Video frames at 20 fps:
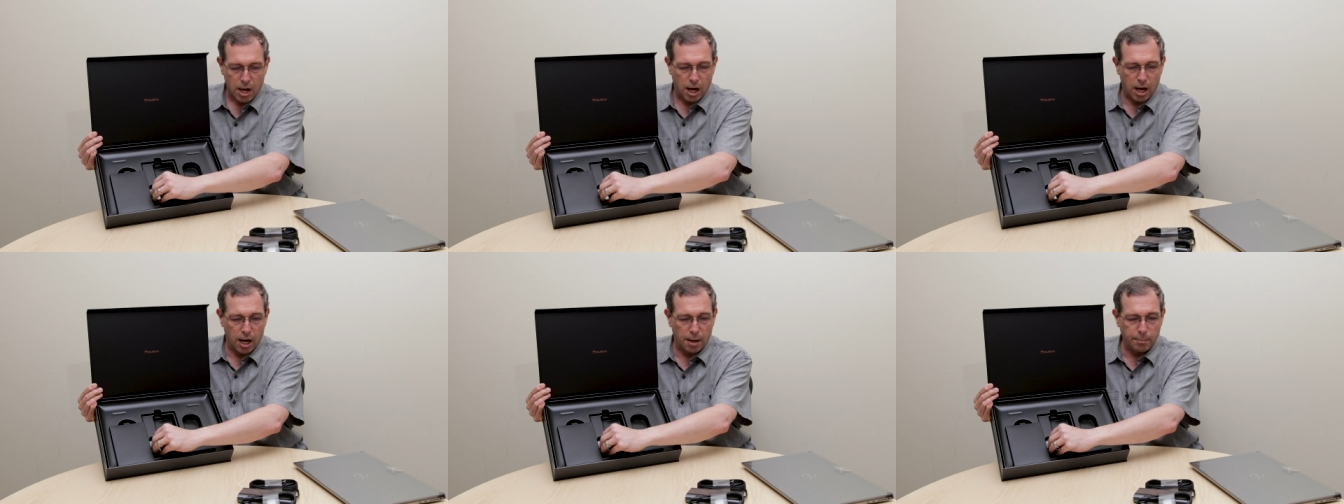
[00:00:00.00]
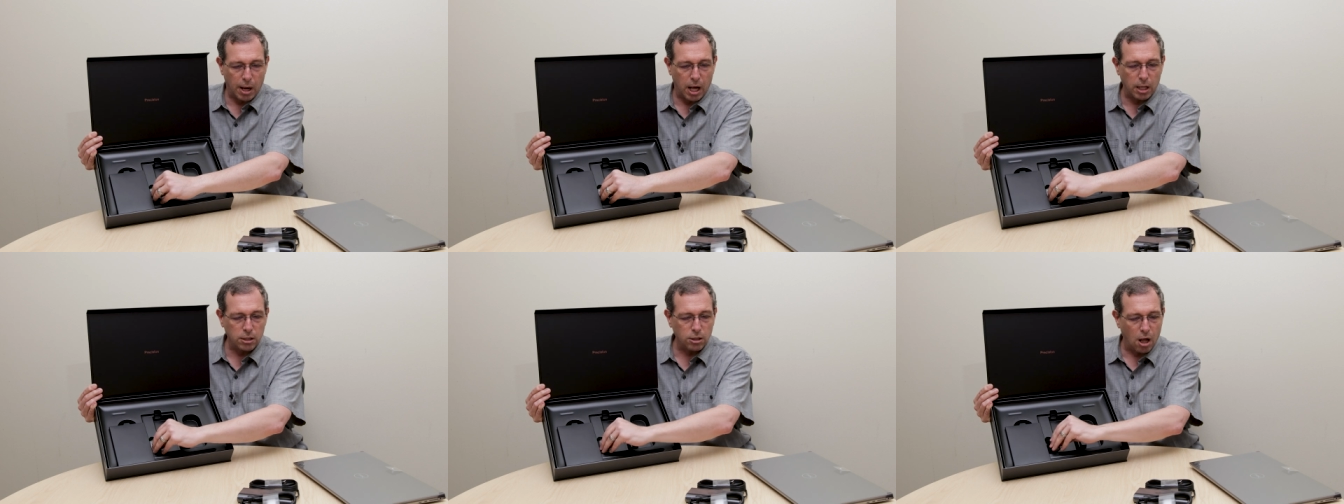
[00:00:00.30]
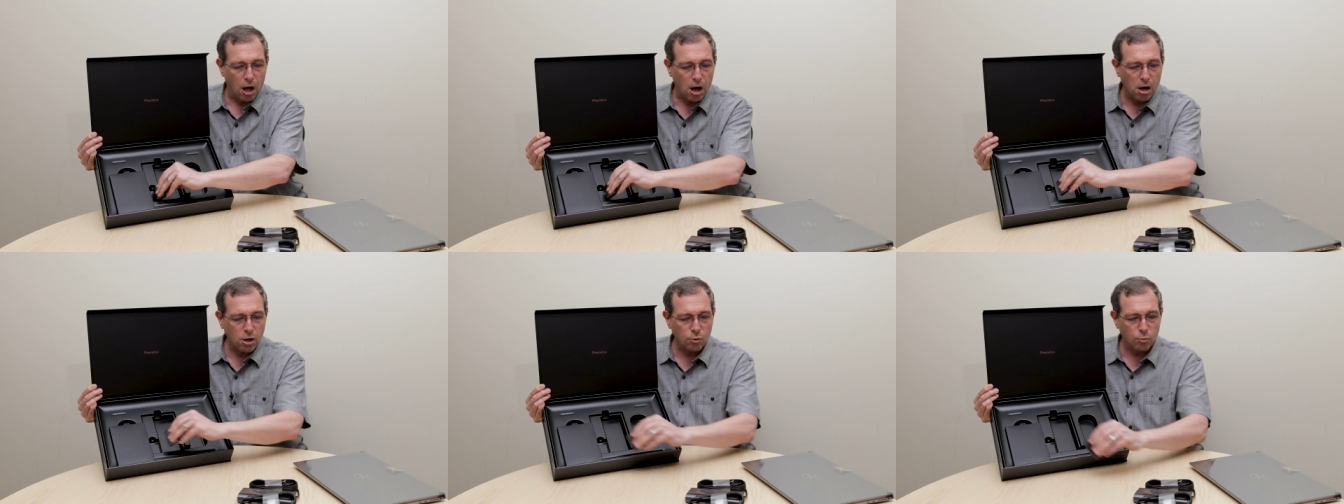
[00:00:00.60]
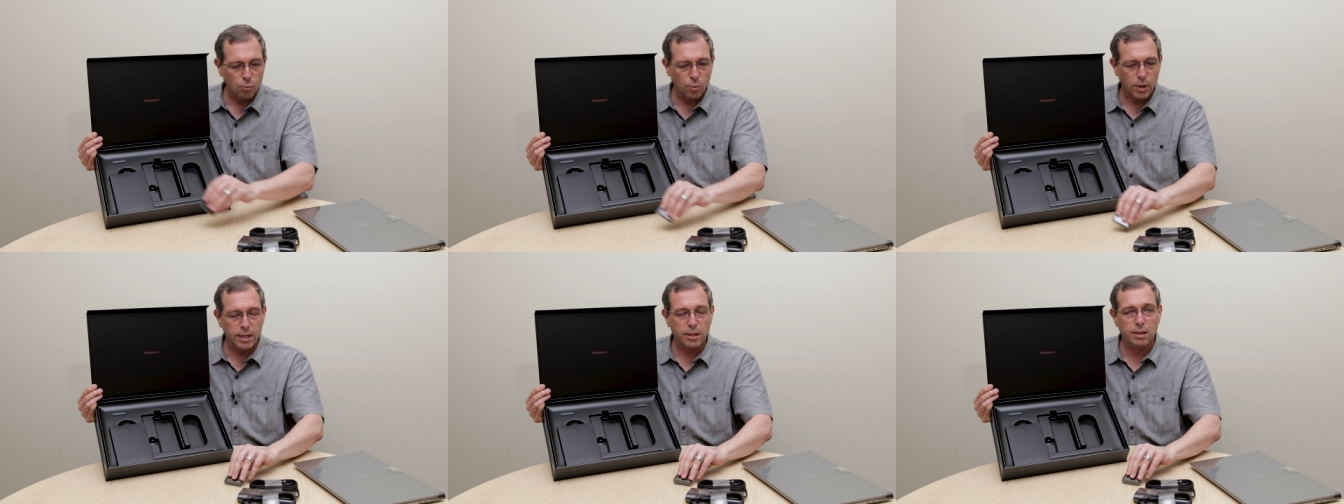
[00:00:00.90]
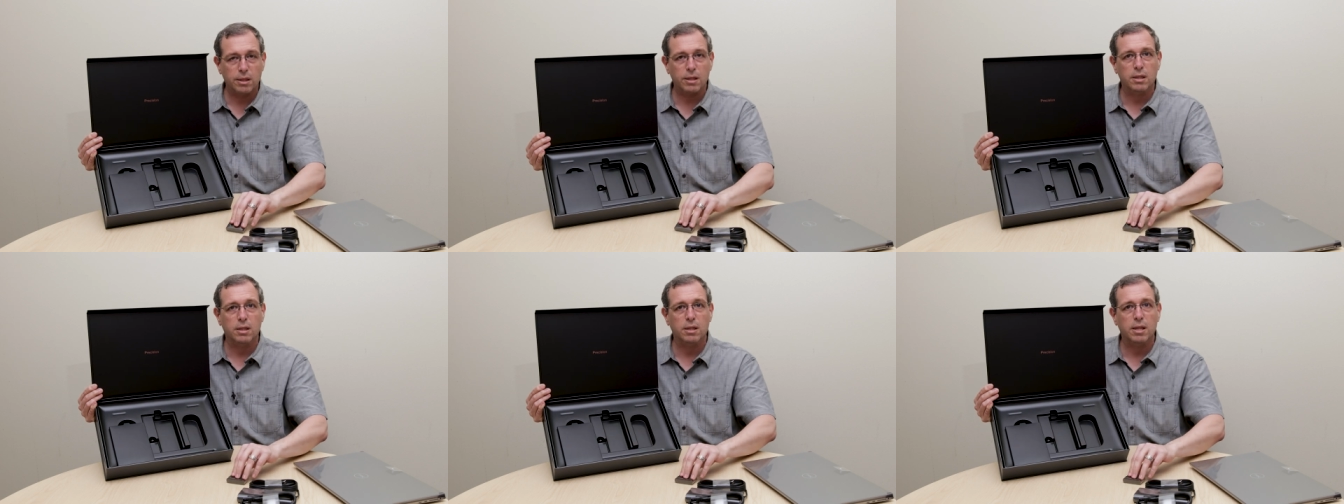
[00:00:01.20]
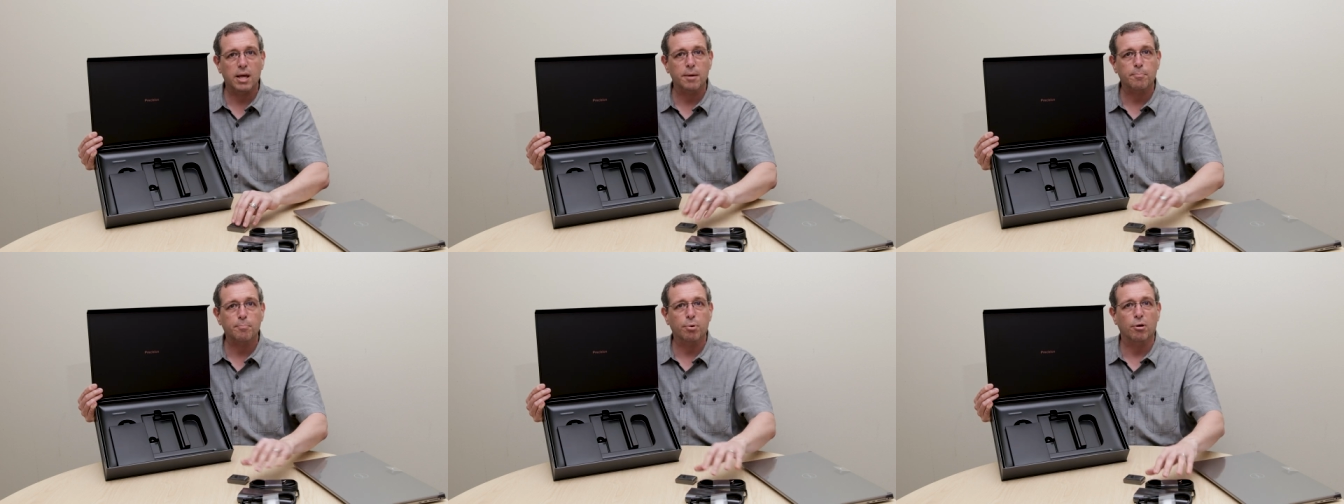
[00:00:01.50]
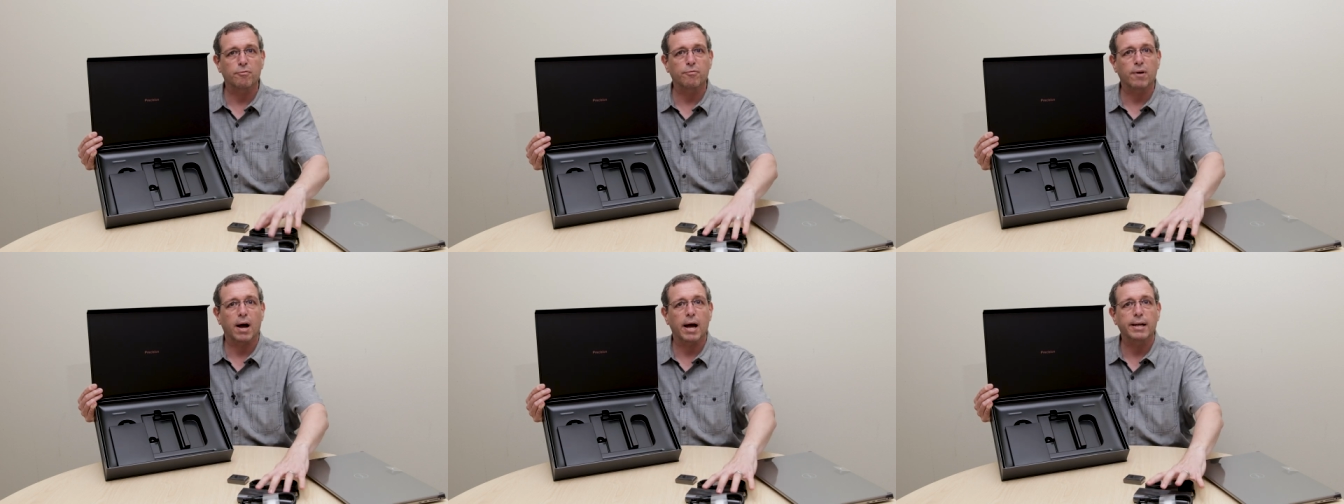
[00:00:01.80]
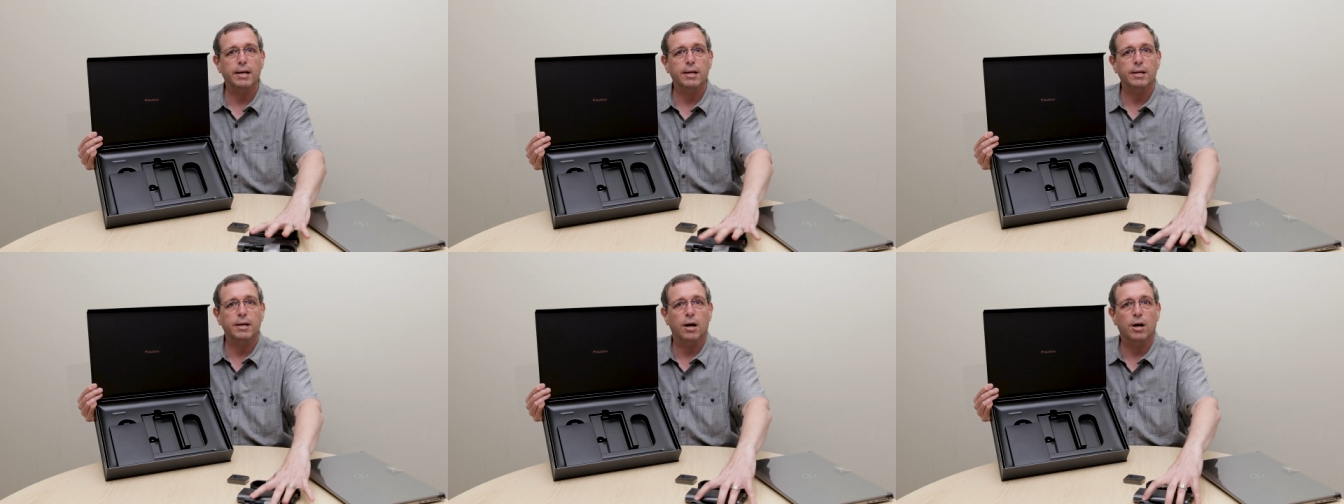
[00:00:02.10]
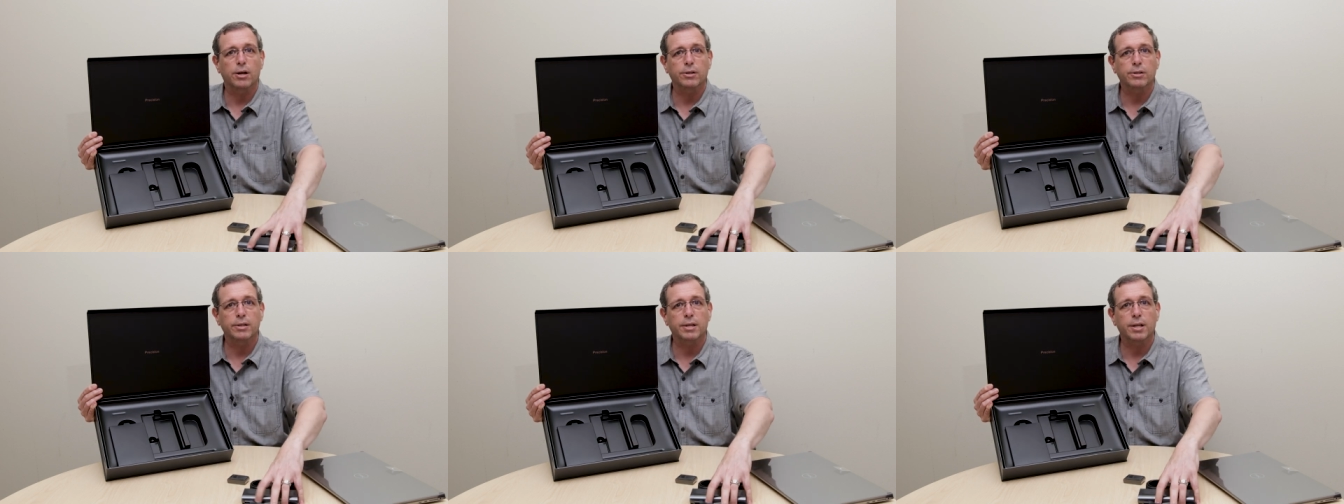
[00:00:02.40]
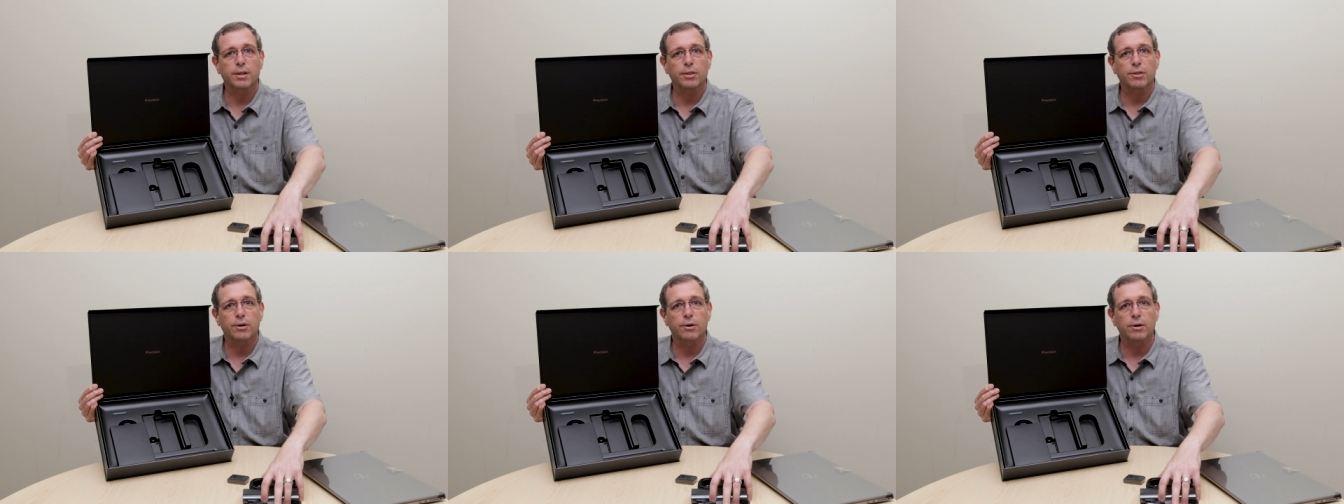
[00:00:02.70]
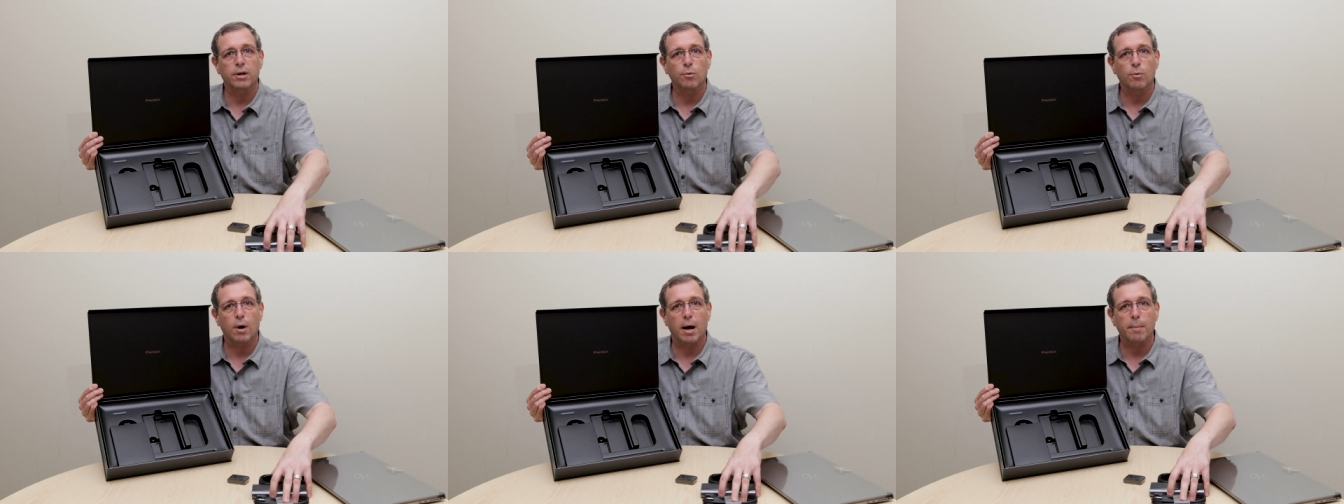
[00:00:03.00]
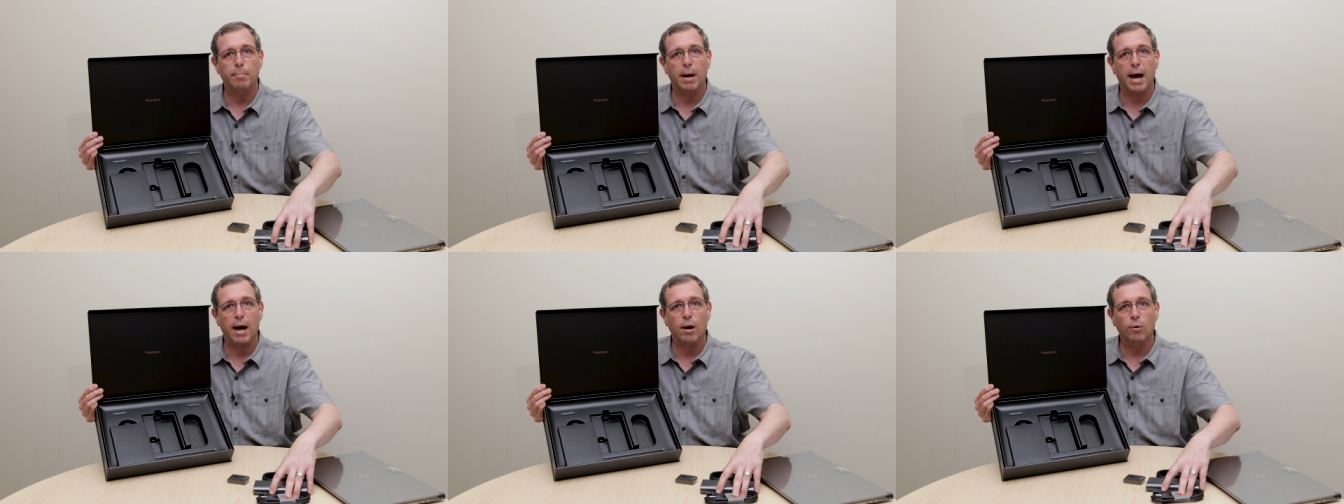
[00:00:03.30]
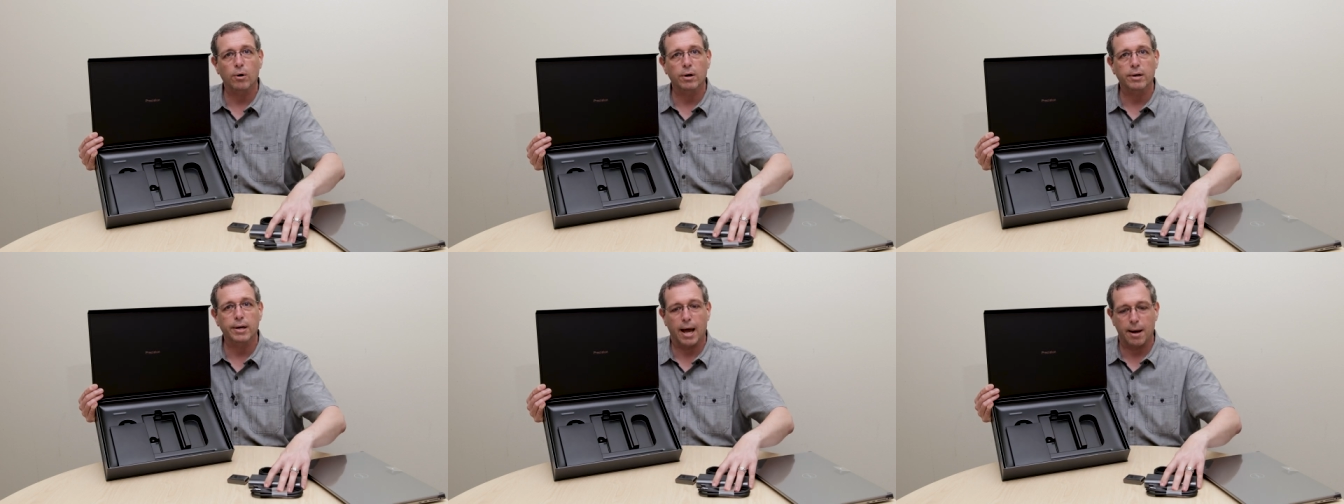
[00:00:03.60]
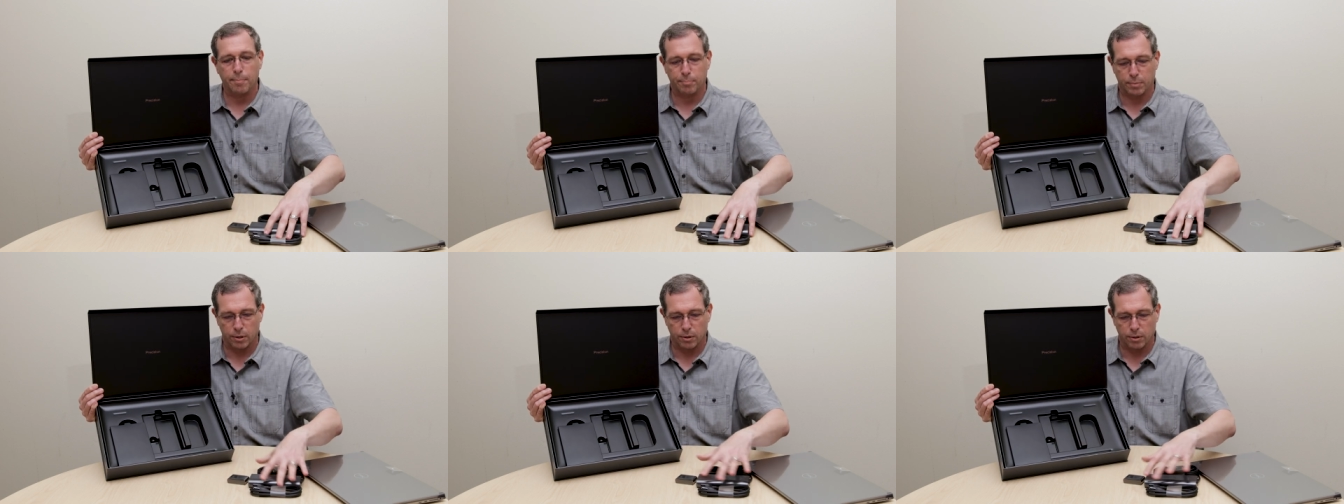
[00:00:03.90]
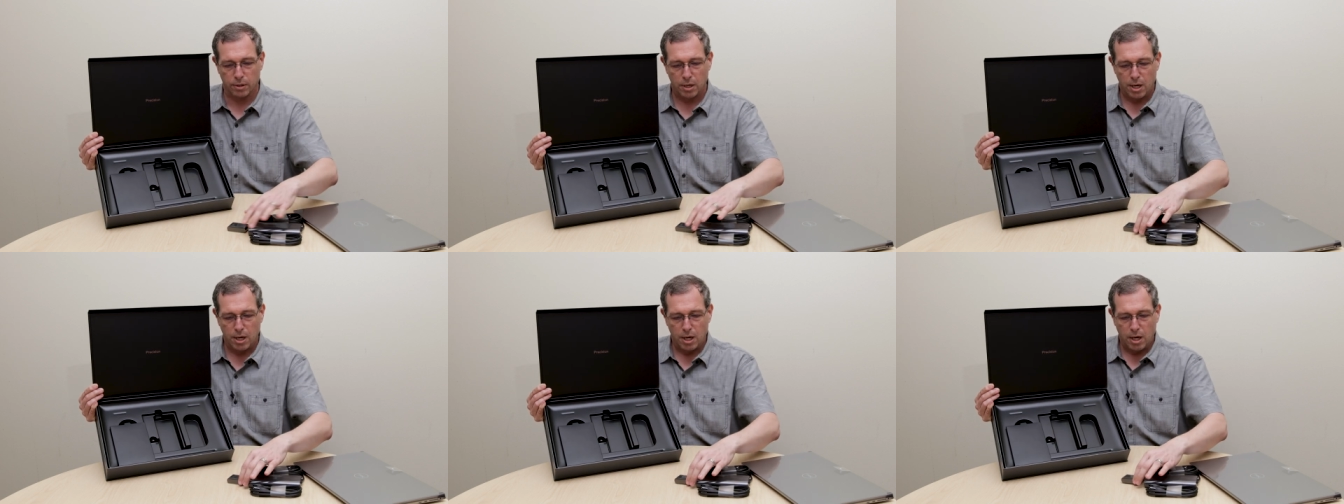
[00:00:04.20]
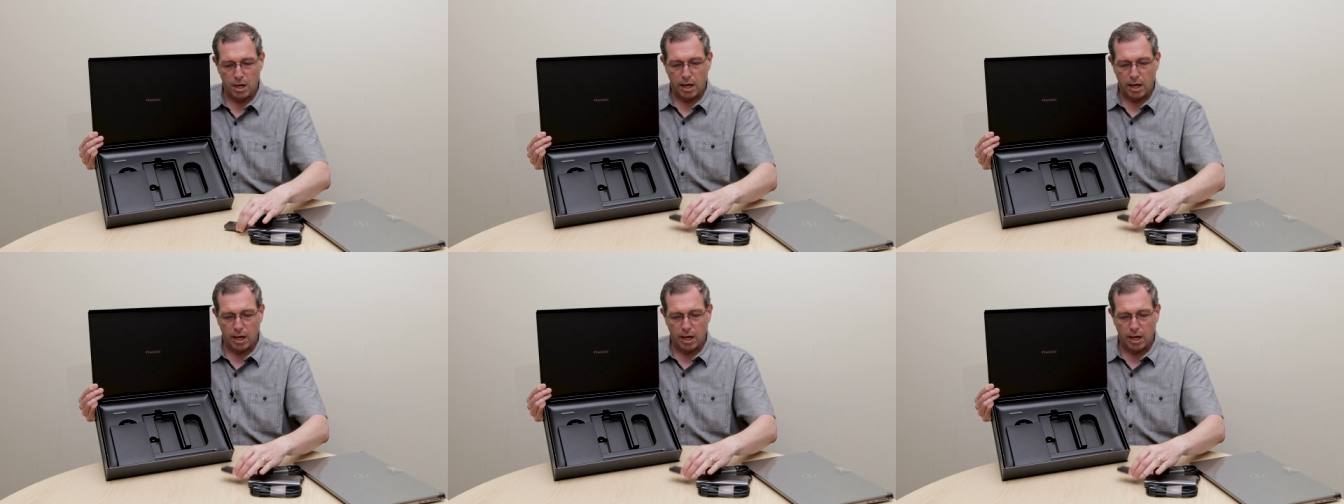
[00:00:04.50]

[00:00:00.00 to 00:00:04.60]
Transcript: Um, along with the provided 130-watt power adapter